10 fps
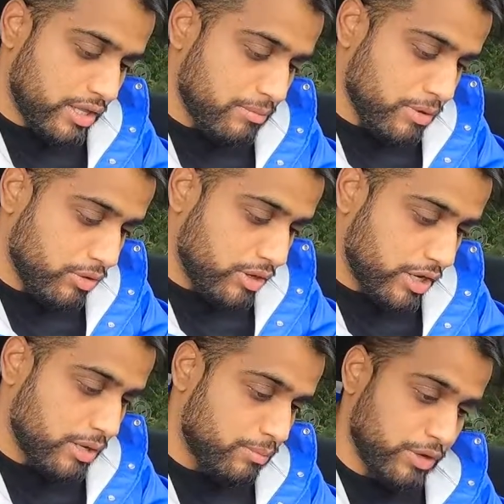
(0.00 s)
in the middle
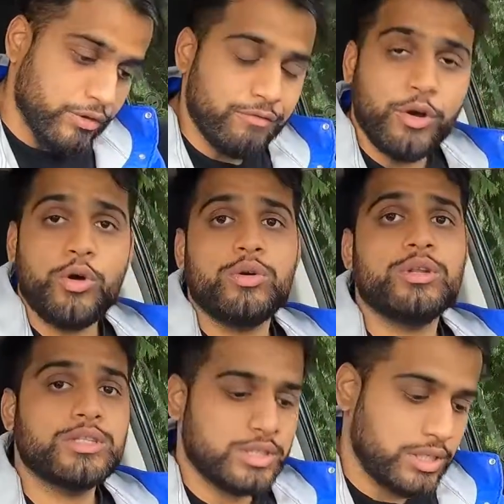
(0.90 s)
here to put your
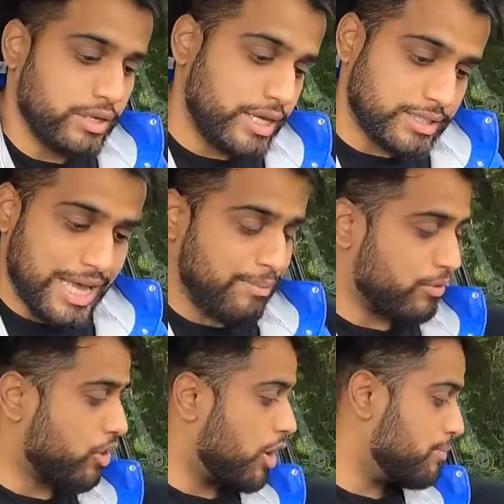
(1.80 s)
phone, to connect to
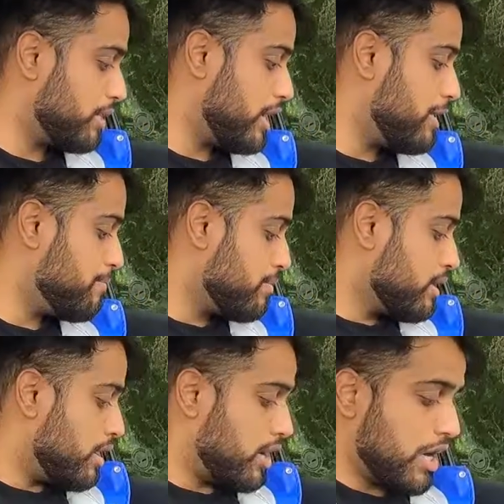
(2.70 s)
Apple CarPlay.
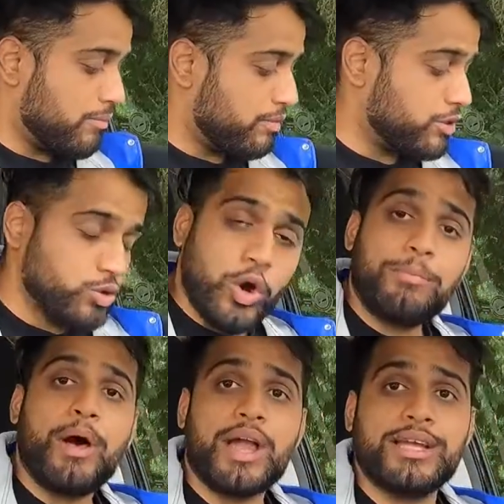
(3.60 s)
The door
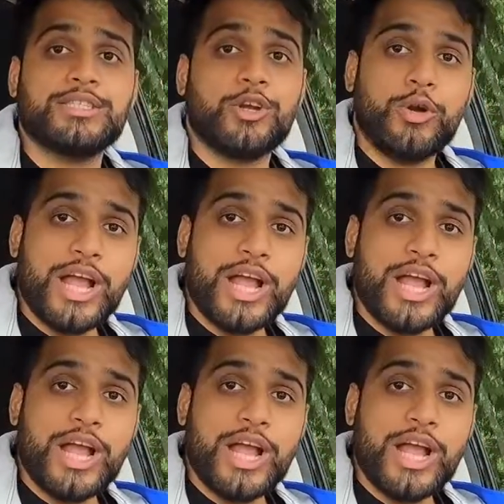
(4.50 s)
pockets are